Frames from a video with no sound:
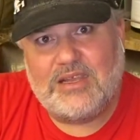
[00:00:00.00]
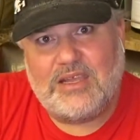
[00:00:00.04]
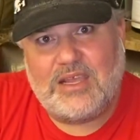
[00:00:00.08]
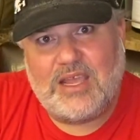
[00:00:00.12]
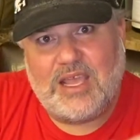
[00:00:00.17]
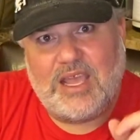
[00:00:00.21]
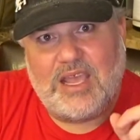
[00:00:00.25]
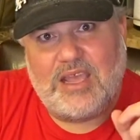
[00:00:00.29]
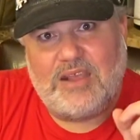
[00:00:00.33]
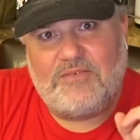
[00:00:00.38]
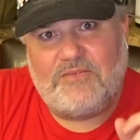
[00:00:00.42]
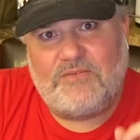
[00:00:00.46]

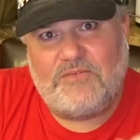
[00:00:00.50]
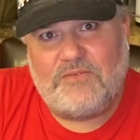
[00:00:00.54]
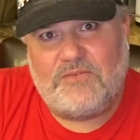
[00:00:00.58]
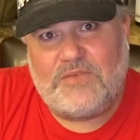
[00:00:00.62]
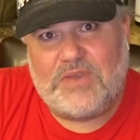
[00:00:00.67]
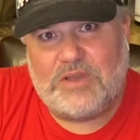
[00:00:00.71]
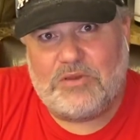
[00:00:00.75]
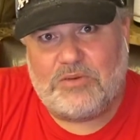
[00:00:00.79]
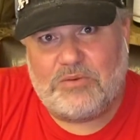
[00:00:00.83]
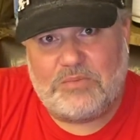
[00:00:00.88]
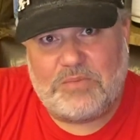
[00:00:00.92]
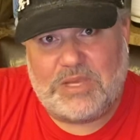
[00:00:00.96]
and
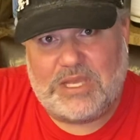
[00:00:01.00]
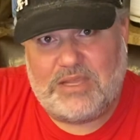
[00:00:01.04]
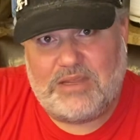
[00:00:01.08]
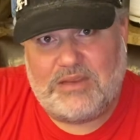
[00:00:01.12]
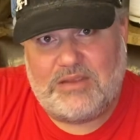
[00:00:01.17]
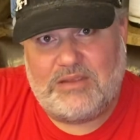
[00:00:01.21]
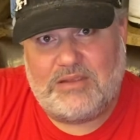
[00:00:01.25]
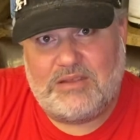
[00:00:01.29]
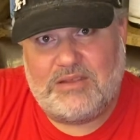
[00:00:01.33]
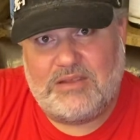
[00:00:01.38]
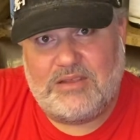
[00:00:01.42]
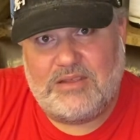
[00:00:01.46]
film it.
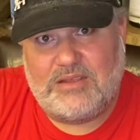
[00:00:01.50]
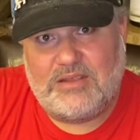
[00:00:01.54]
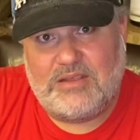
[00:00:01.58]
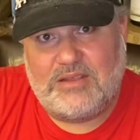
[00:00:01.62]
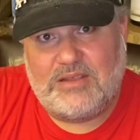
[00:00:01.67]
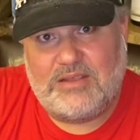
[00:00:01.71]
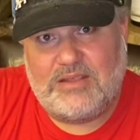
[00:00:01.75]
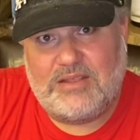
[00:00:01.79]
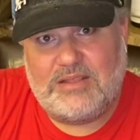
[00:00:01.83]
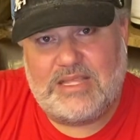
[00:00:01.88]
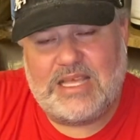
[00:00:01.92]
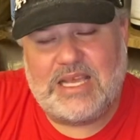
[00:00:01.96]

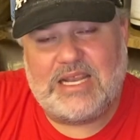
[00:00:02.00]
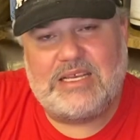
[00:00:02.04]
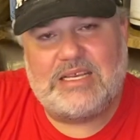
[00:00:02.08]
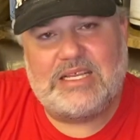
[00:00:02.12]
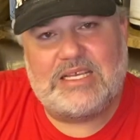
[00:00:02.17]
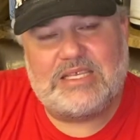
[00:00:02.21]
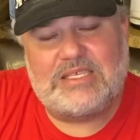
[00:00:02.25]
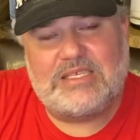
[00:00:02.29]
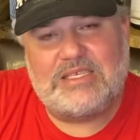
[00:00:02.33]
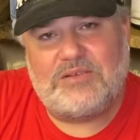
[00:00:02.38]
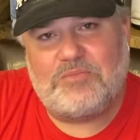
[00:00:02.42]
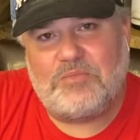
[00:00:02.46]
That
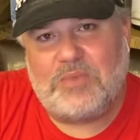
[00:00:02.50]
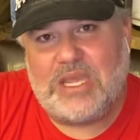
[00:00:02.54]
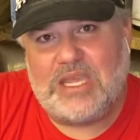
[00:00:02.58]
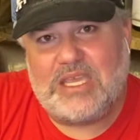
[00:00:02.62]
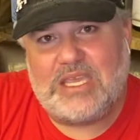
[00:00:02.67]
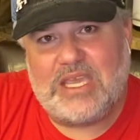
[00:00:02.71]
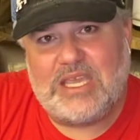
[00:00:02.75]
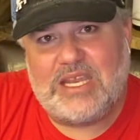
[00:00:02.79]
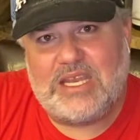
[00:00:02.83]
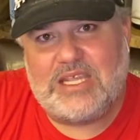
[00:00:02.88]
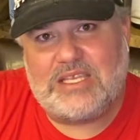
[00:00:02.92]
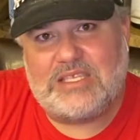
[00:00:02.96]
doesn't make
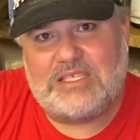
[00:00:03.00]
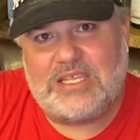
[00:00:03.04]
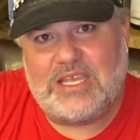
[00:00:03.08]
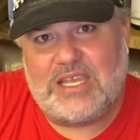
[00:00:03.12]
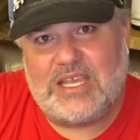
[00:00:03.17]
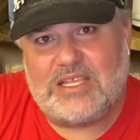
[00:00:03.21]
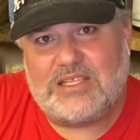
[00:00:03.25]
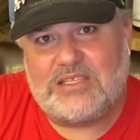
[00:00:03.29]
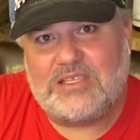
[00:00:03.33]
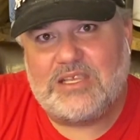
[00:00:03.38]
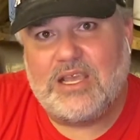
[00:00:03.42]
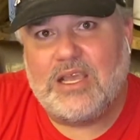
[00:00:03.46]
any
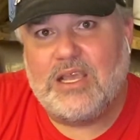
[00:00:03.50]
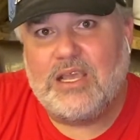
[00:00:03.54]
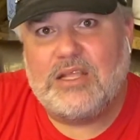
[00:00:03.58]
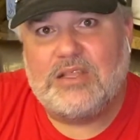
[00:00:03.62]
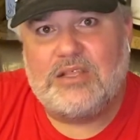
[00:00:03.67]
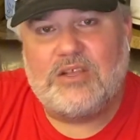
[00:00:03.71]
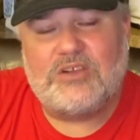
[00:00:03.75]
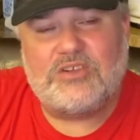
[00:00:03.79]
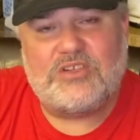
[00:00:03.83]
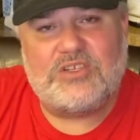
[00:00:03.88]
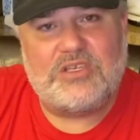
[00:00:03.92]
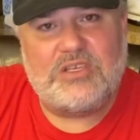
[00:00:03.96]
sense.
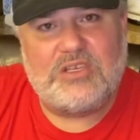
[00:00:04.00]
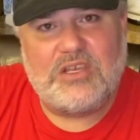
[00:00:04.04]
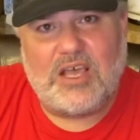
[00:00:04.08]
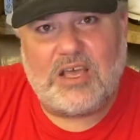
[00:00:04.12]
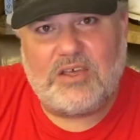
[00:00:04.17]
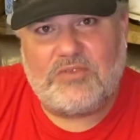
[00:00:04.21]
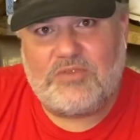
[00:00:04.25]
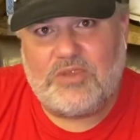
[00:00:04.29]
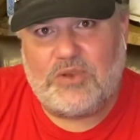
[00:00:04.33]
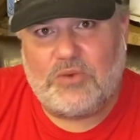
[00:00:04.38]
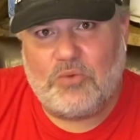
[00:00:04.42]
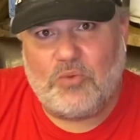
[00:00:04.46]
There's
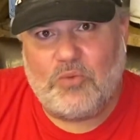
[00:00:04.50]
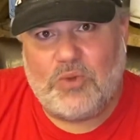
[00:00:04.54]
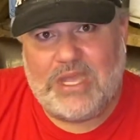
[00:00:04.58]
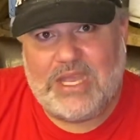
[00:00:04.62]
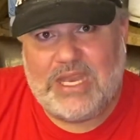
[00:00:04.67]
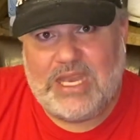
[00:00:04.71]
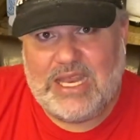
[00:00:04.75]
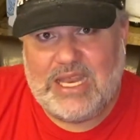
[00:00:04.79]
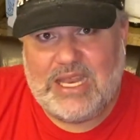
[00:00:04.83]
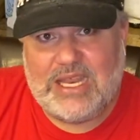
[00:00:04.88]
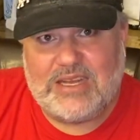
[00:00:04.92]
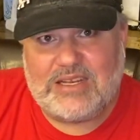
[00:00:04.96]
nothing we
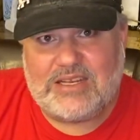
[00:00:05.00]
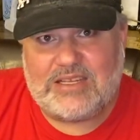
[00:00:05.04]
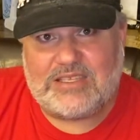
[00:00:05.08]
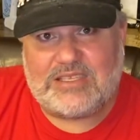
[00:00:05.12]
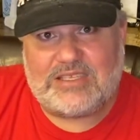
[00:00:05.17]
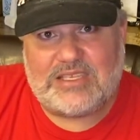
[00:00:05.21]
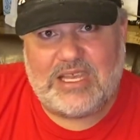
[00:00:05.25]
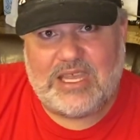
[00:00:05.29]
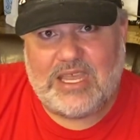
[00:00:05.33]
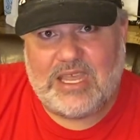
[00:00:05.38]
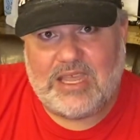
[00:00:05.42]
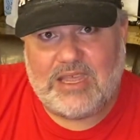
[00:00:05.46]
need to
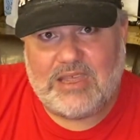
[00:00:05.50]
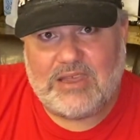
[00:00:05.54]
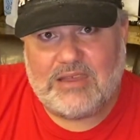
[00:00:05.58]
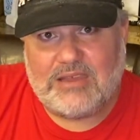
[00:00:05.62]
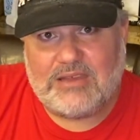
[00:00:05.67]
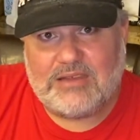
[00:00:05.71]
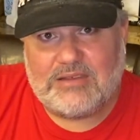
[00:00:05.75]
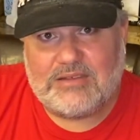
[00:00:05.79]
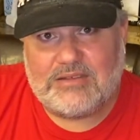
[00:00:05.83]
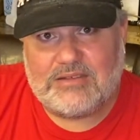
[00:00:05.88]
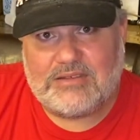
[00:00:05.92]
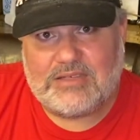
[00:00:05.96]
see,
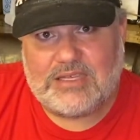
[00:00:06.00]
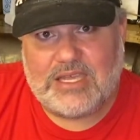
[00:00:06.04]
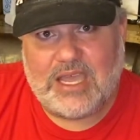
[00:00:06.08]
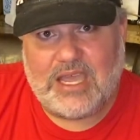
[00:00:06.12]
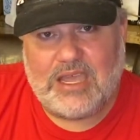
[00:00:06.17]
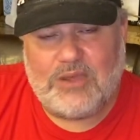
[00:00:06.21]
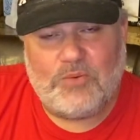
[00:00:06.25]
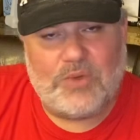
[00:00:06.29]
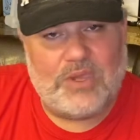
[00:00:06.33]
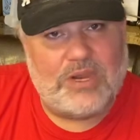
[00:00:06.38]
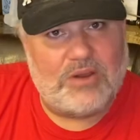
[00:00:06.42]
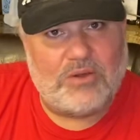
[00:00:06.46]

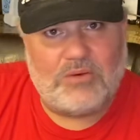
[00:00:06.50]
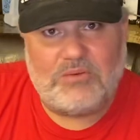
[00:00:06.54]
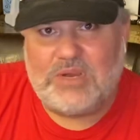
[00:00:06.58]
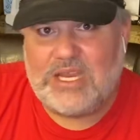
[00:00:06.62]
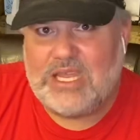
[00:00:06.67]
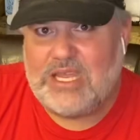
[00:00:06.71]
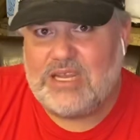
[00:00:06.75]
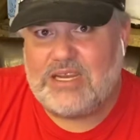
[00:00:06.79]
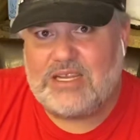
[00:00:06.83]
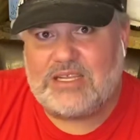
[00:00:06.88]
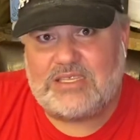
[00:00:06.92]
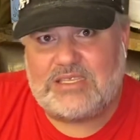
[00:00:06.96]
okay? We don't
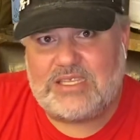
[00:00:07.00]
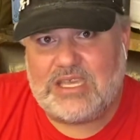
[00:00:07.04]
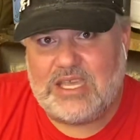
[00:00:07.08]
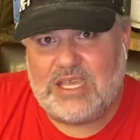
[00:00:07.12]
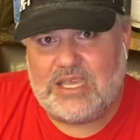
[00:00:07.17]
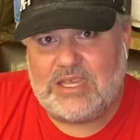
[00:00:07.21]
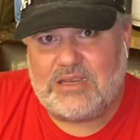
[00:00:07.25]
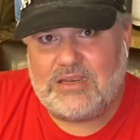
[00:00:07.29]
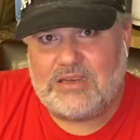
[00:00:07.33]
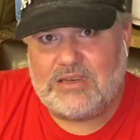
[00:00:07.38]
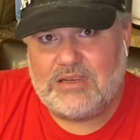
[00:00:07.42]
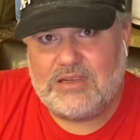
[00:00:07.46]
need to see
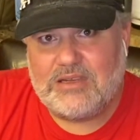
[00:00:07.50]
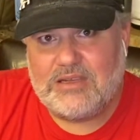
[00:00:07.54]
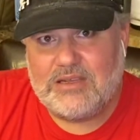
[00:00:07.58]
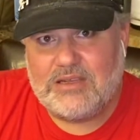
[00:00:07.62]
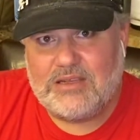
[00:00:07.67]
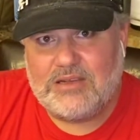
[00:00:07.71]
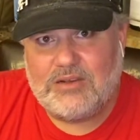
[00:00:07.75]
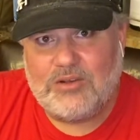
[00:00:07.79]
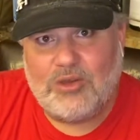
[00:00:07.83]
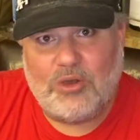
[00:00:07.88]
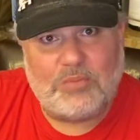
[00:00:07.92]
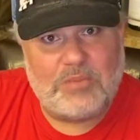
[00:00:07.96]
it.
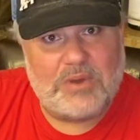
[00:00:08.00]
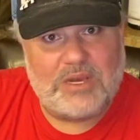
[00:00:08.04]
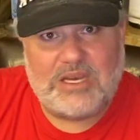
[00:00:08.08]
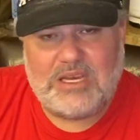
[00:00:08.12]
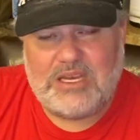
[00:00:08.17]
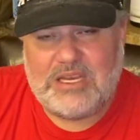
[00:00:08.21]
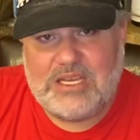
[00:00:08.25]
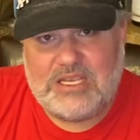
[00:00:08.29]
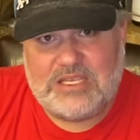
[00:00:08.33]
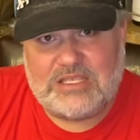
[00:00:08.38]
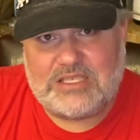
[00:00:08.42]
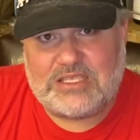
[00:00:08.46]
Nobody
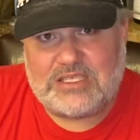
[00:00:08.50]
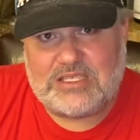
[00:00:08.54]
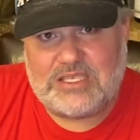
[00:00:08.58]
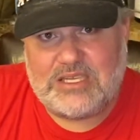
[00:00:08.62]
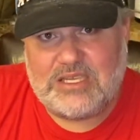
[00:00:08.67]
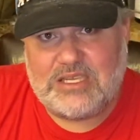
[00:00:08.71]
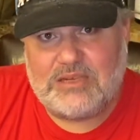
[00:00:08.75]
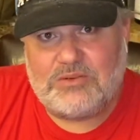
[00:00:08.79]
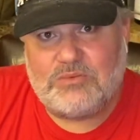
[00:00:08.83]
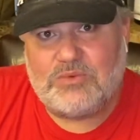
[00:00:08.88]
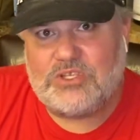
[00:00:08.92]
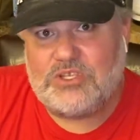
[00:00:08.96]
needs to
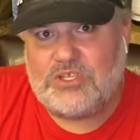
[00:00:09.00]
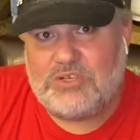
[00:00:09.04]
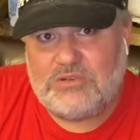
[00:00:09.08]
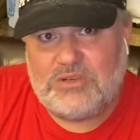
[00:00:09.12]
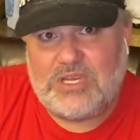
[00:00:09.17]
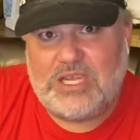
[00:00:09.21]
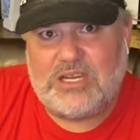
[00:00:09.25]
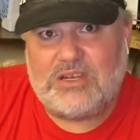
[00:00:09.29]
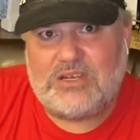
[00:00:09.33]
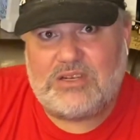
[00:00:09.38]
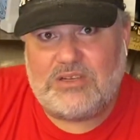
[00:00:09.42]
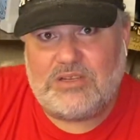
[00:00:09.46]
see it. What you
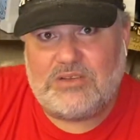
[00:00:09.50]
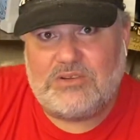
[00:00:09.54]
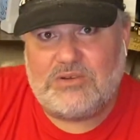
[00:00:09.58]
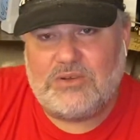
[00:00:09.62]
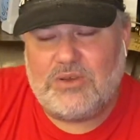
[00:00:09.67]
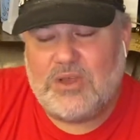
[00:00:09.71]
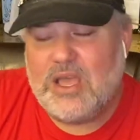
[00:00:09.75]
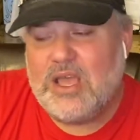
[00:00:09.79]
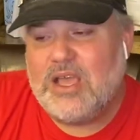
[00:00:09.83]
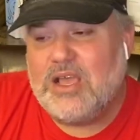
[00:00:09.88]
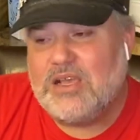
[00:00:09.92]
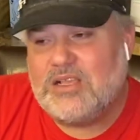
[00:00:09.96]
need to
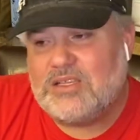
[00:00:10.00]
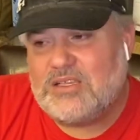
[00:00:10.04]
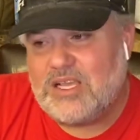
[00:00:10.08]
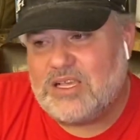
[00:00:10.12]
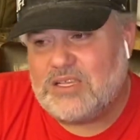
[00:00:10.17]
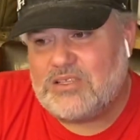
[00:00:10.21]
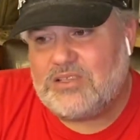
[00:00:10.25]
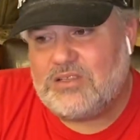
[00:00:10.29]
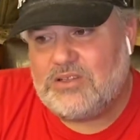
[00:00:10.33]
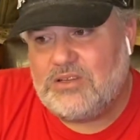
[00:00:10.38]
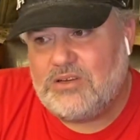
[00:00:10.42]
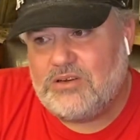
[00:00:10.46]
do is
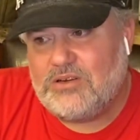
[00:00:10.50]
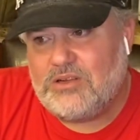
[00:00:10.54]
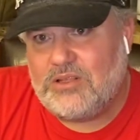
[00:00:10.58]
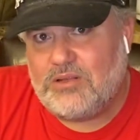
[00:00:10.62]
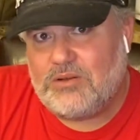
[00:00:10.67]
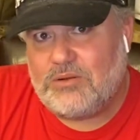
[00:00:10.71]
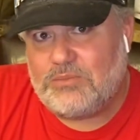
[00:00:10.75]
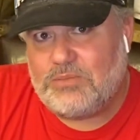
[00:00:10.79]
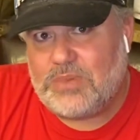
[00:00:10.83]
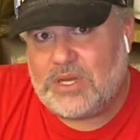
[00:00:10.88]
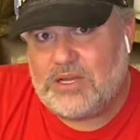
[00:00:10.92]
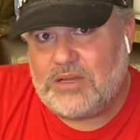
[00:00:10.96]
hustle your
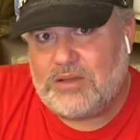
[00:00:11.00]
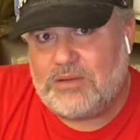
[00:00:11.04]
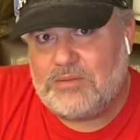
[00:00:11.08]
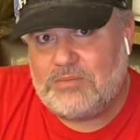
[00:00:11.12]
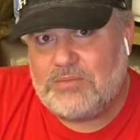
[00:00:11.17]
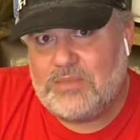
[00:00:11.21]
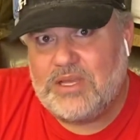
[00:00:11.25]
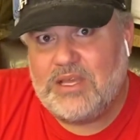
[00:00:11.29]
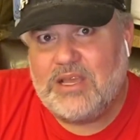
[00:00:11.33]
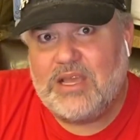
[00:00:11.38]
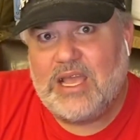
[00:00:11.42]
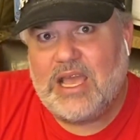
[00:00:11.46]
little
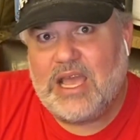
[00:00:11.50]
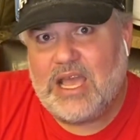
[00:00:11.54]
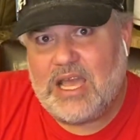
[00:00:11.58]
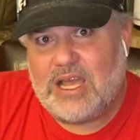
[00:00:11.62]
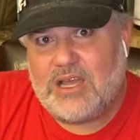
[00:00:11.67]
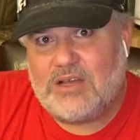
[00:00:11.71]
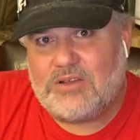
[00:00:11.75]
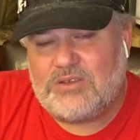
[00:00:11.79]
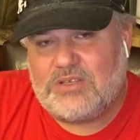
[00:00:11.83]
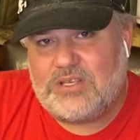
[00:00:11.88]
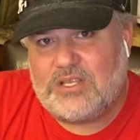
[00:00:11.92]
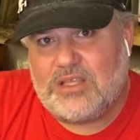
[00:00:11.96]
bum
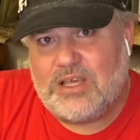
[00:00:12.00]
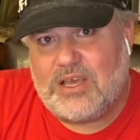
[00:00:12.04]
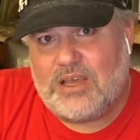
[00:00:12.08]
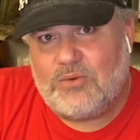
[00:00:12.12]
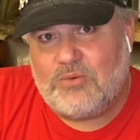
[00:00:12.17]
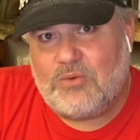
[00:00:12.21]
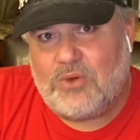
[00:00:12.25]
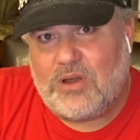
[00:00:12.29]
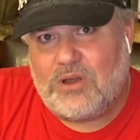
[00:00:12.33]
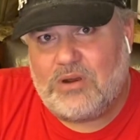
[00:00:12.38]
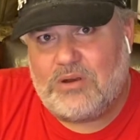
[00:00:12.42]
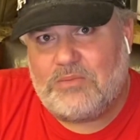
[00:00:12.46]
out to that
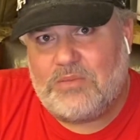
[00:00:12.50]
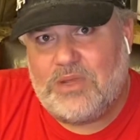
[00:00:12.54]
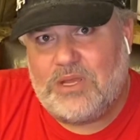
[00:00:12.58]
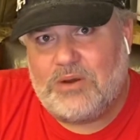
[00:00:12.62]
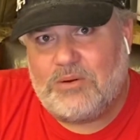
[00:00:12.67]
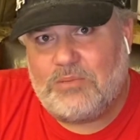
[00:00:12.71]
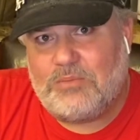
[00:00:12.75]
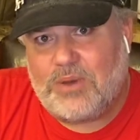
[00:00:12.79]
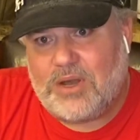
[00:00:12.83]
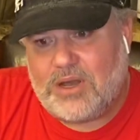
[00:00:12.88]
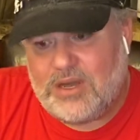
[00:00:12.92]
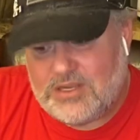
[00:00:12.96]
water meter
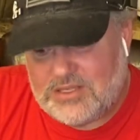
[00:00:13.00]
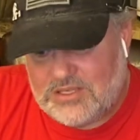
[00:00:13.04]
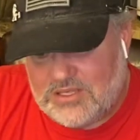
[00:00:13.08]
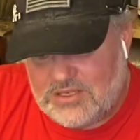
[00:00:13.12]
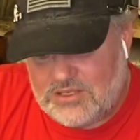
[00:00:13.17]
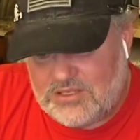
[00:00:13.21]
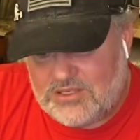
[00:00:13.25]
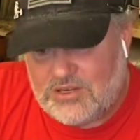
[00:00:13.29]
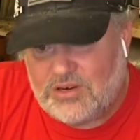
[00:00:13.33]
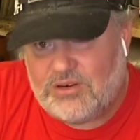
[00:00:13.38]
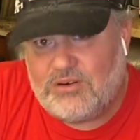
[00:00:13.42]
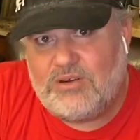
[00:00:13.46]
box
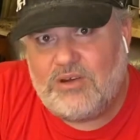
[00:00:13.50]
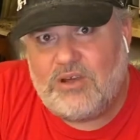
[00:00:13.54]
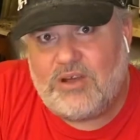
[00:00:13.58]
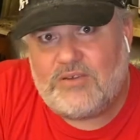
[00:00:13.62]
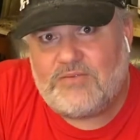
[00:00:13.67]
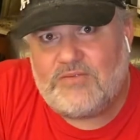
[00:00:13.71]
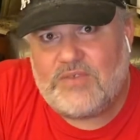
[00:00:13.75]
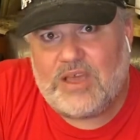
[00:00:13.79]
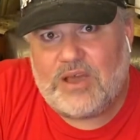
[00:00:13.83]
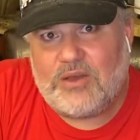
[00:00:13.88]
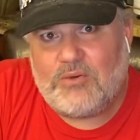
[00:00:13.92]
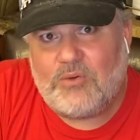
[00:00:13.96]
and turn
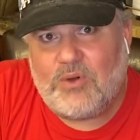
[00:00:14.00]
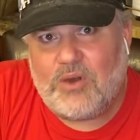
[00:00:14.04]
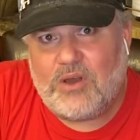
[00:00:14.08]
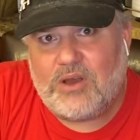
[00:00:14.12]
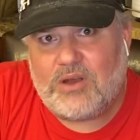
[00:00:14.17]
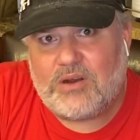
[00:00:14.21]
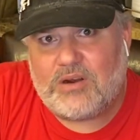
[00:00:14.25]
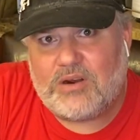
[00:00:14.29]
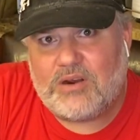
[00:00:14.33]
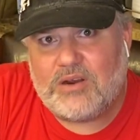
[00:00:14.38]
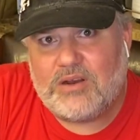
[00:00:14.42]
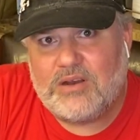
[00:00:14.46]
off that water.